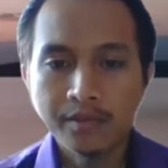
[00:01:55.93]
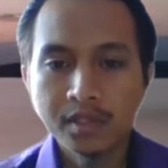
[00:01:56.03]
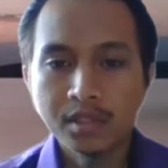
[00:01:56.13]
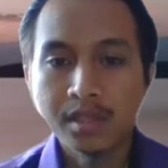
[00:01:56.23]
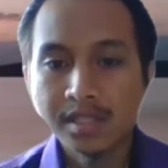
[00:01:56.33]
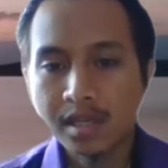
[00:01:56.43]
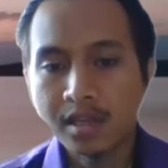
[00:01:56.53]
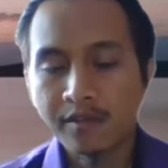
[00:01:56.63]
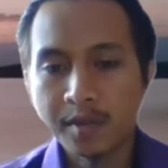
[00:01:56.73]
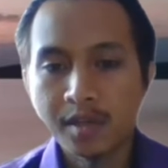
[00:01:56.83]
the design
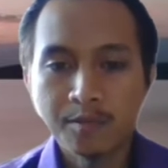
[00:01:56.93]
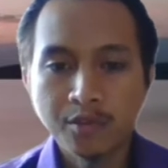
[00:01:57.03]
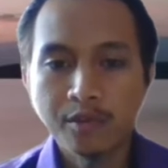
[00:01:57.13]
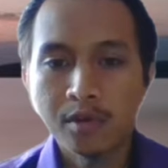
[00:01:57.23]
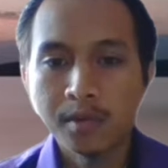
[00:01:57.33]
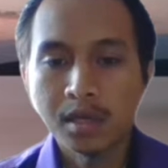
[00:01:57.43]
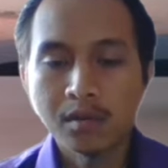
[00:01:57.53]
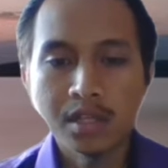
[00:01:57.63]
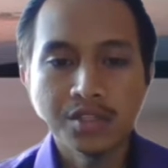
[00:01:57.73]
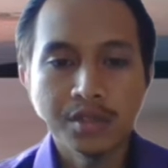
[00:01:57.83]
has been approved by our
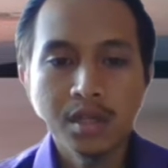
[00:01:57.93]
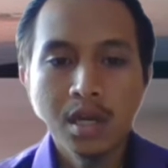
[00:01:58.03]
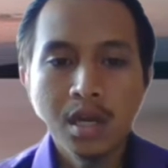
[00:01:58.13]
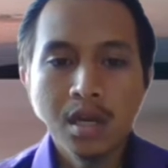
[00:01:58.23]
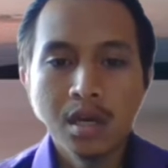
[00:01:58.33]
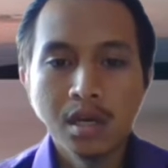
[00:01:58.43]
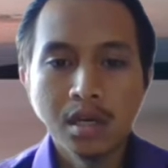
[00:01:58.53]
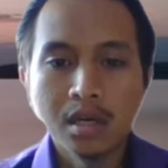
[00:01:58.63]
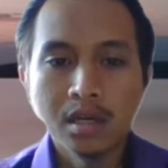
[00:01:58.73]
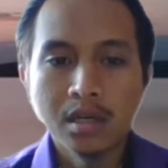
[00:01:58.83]
lecturer,
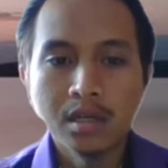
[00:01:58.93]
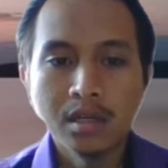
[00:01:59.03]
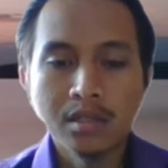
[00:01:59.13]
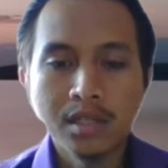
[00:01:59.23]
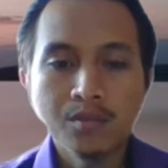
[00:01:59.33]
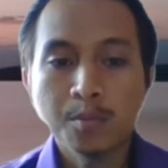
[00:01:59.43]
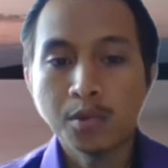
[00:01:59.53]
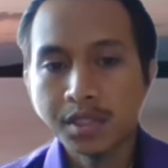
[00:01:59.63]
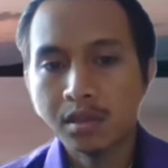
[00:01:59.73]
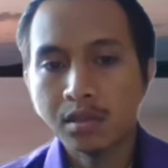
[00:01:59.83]
then we
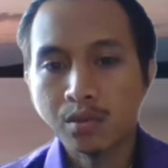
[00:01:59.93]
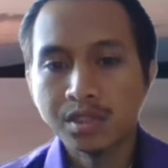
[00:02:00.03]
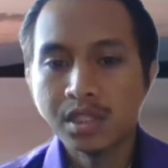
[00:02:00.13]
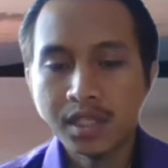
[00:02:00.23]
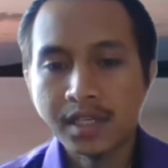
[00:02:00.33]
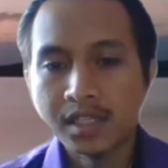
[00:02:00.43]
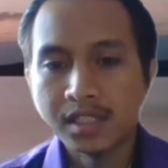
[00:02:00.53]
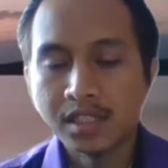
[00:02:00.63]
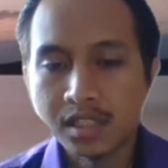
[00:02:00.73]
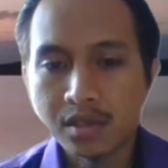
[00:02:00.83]
proceed to generate the
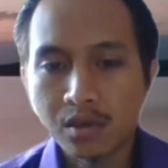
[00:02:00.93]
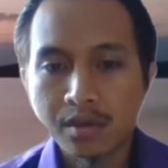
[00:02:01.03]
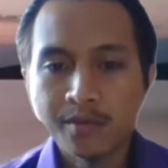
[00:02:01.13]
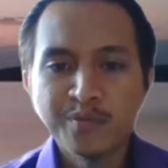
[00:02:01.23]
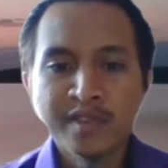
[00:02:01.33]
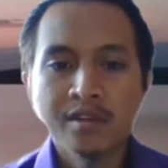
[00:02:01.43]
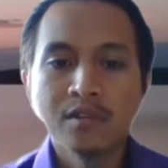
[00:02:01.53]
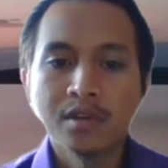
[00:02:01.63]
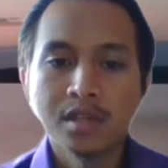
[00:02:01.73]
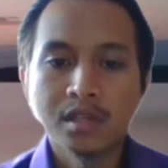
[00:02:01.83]
G code
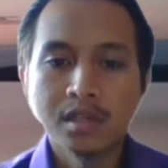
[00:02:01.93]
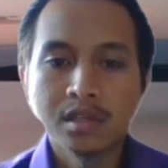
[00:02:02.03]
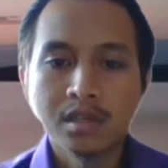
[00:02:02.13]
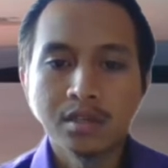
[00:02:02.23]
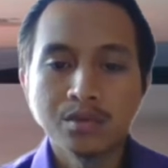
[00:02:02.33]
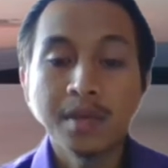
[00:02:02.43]
to make